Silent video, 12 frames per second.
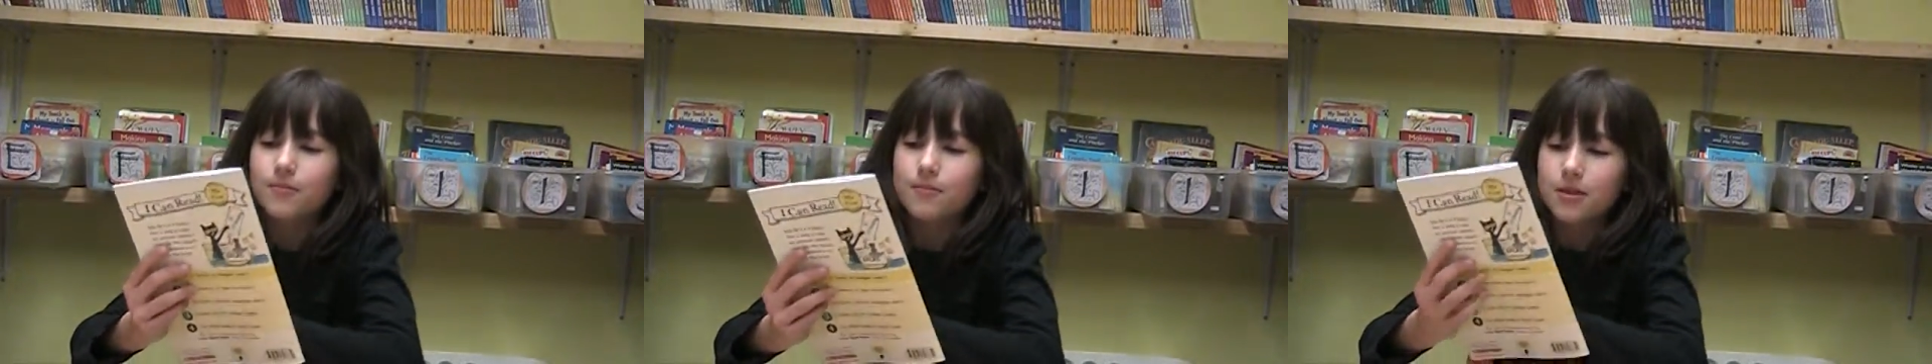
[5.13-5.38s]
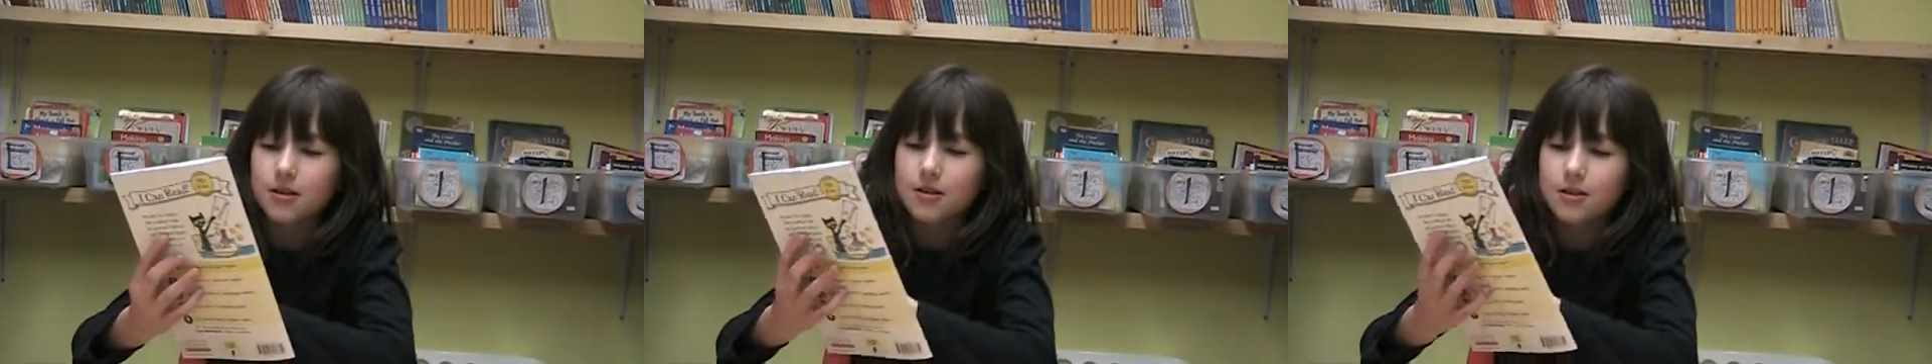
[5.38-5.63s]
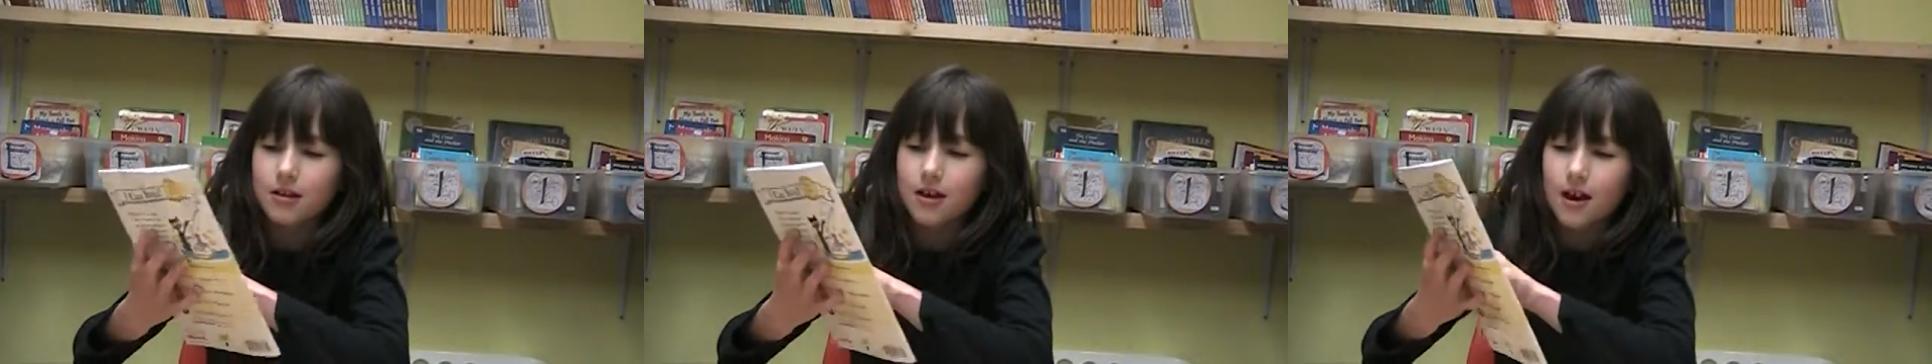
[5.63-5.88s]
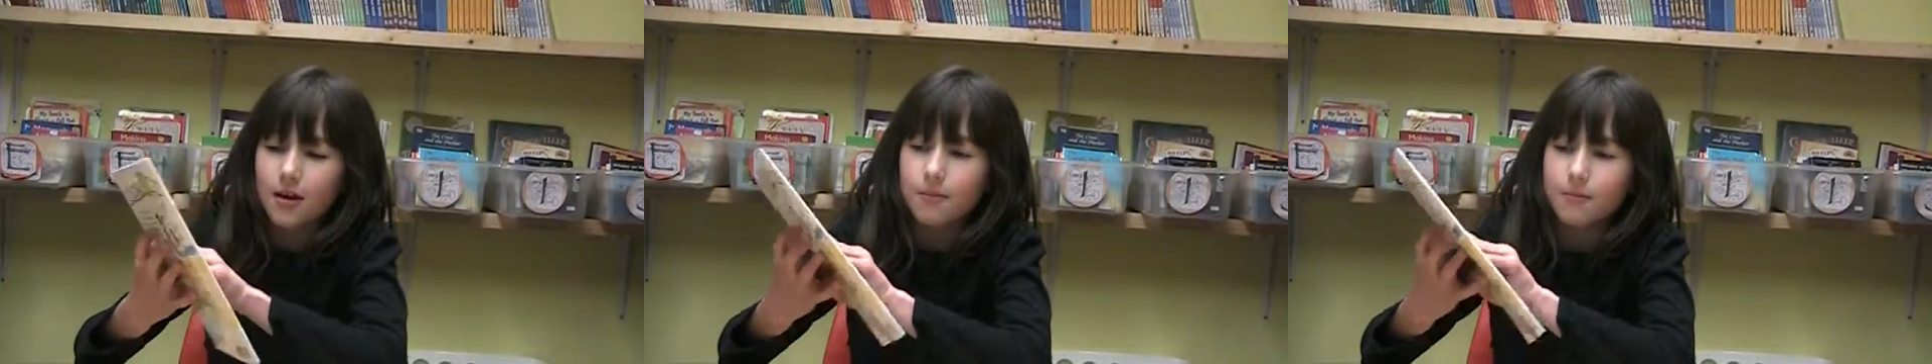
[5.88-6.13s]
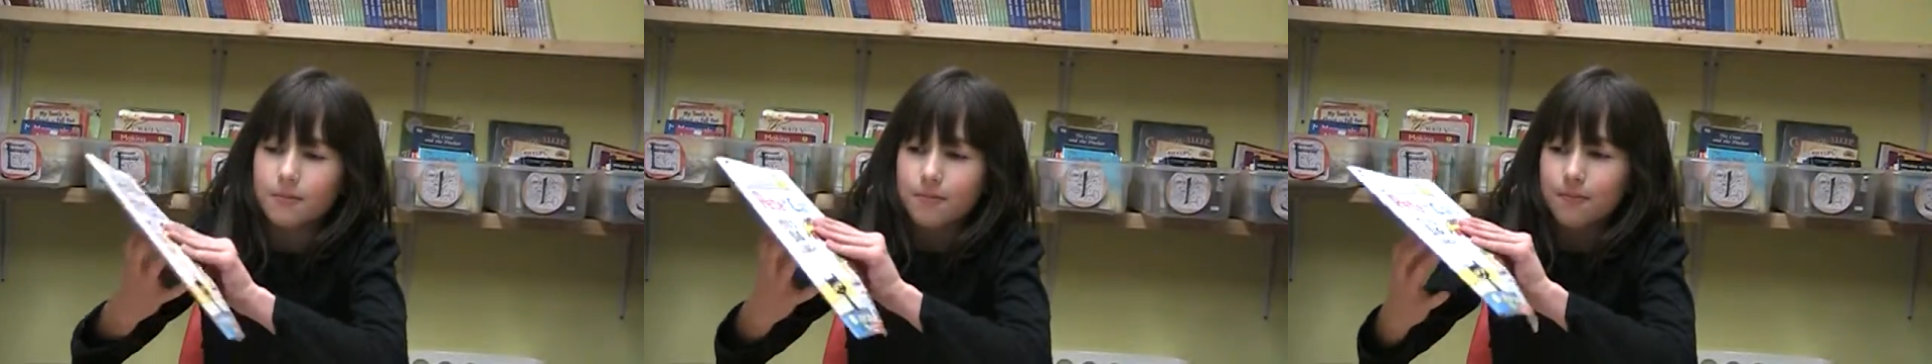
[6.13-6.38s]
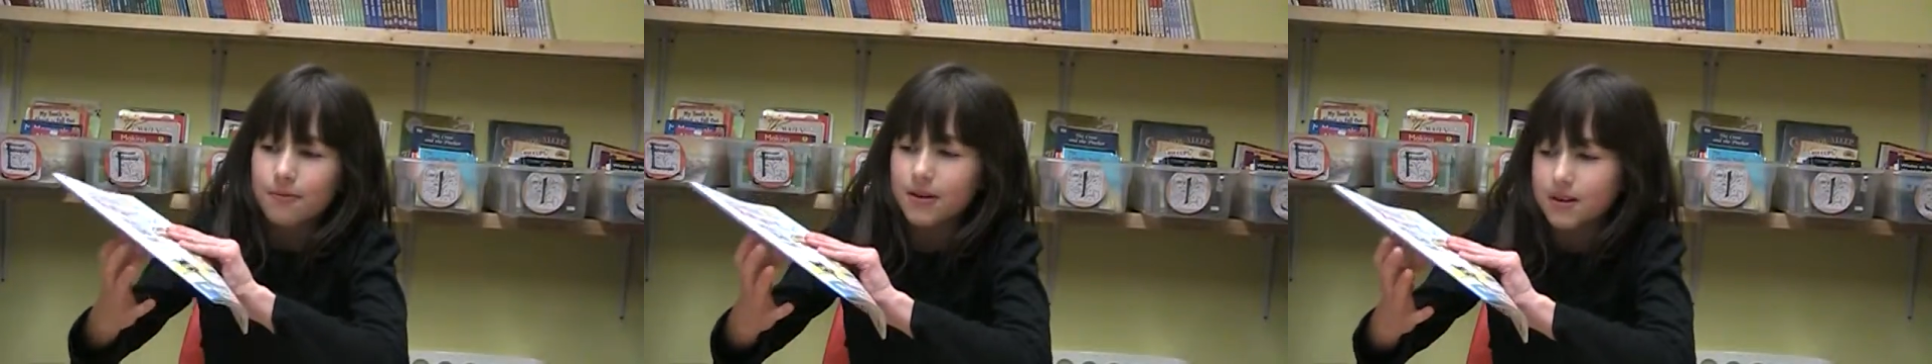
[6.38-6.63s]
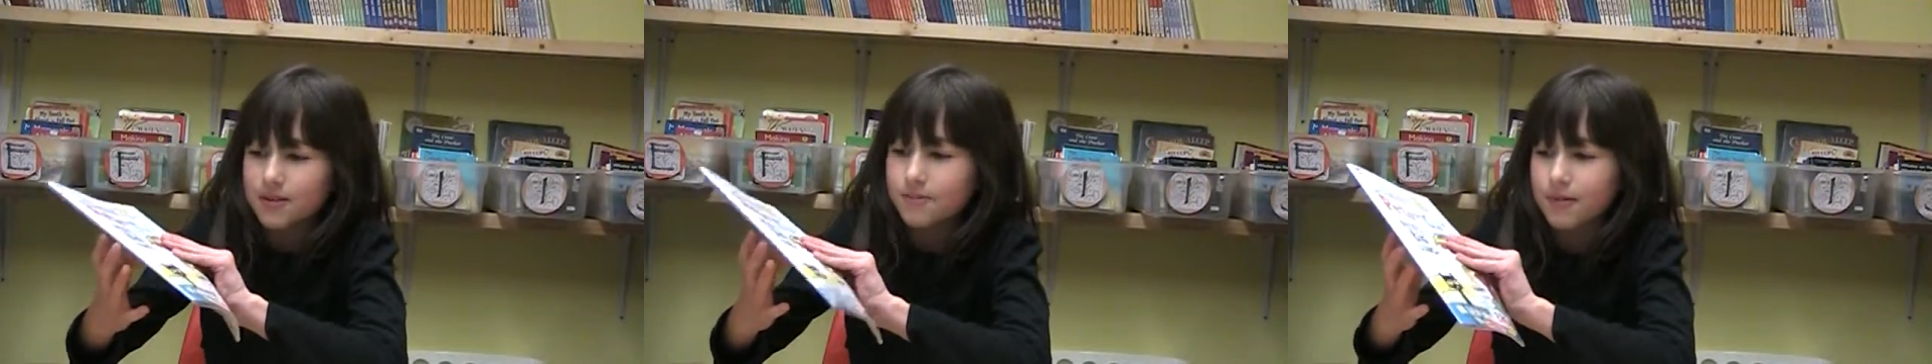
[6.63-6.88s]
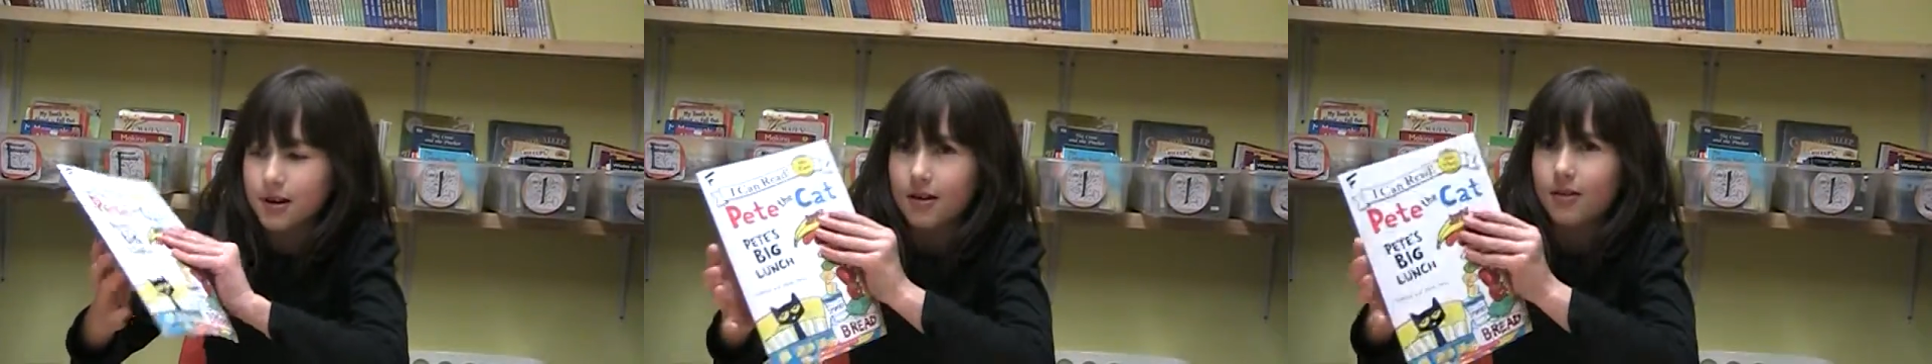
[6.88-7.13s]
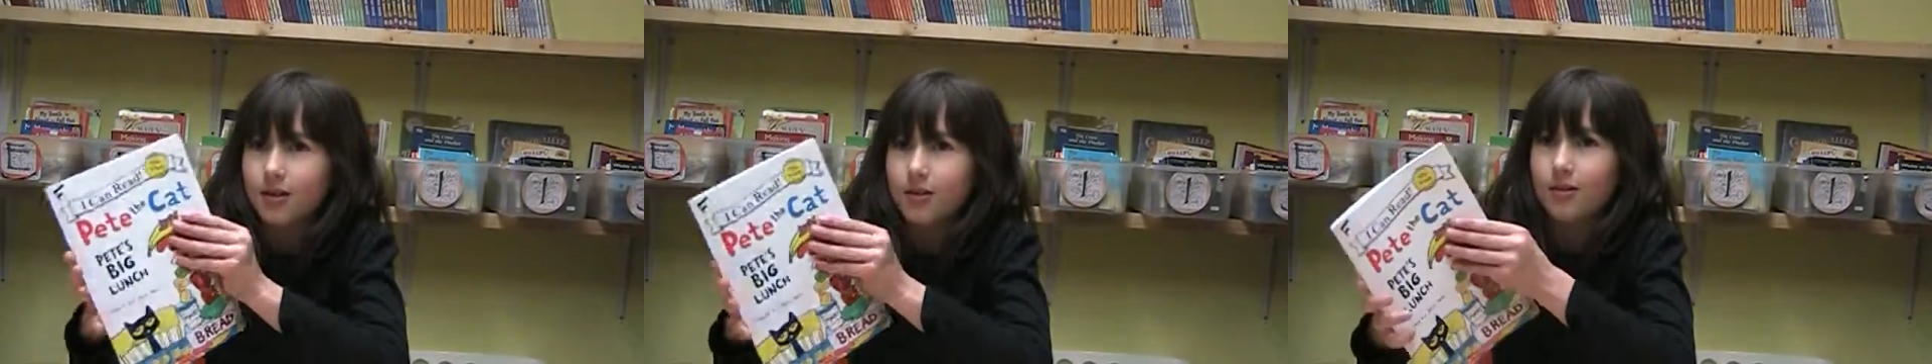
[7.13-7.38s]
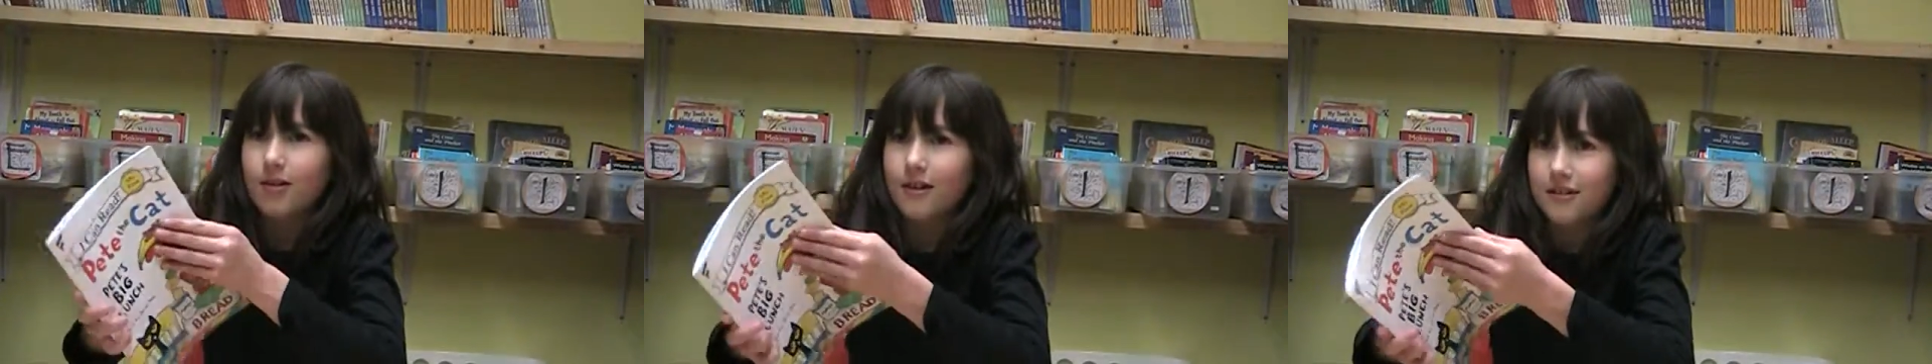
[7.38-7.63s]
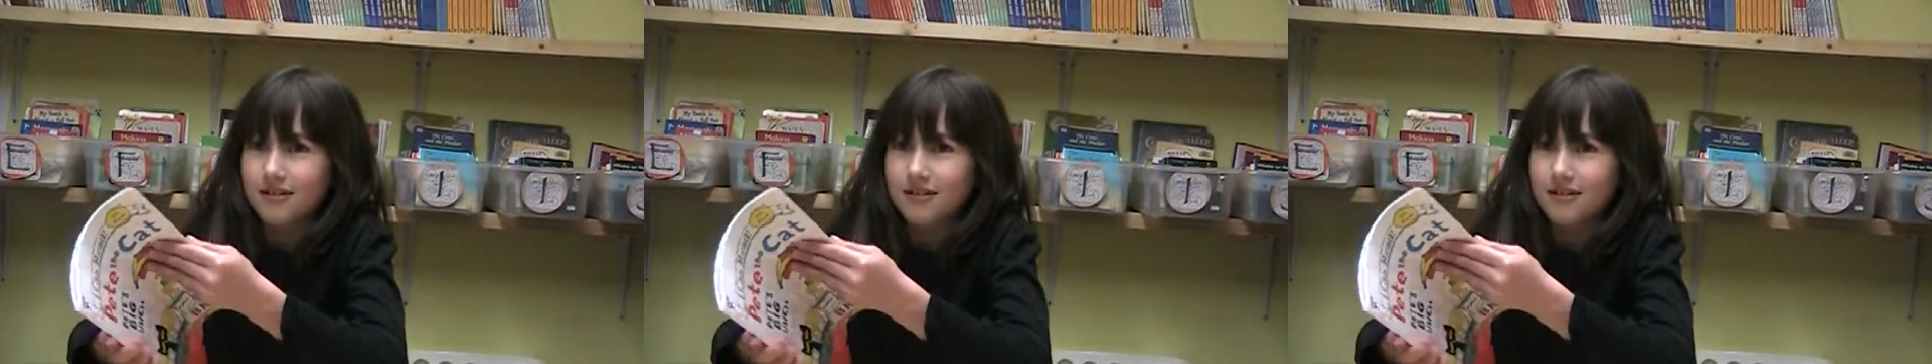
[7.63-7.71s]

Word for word: Pete the Cat, Pete's Big One.